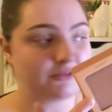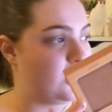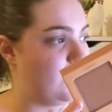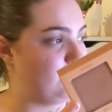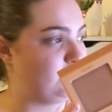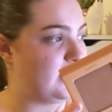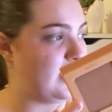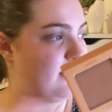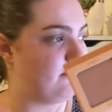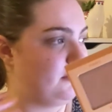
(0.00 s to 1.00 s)
But
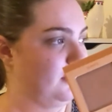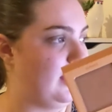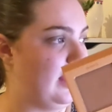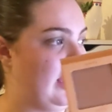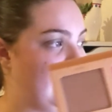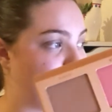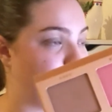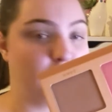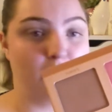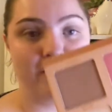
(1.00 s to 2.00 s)
yeah, by
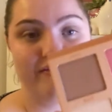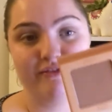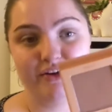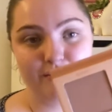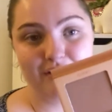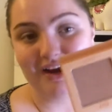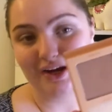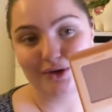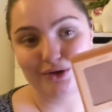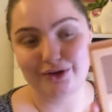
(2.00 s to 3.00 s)
April, I feel
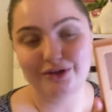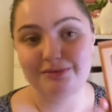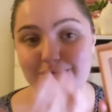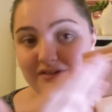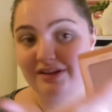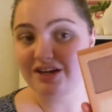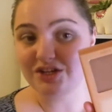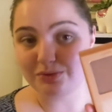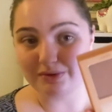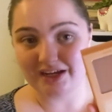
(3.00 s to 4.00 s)
like I could
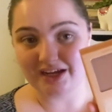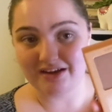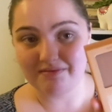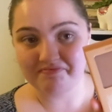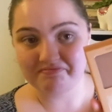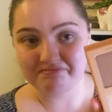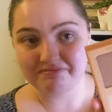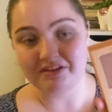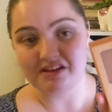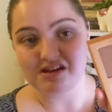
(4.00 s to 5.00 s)
potentially
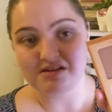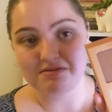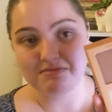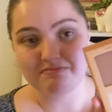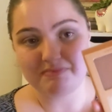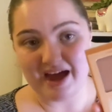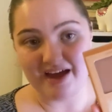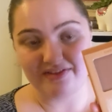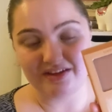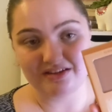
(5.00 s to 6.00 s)

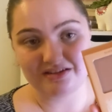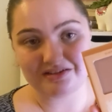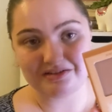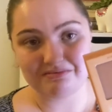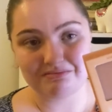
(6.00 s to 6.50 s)
pan this.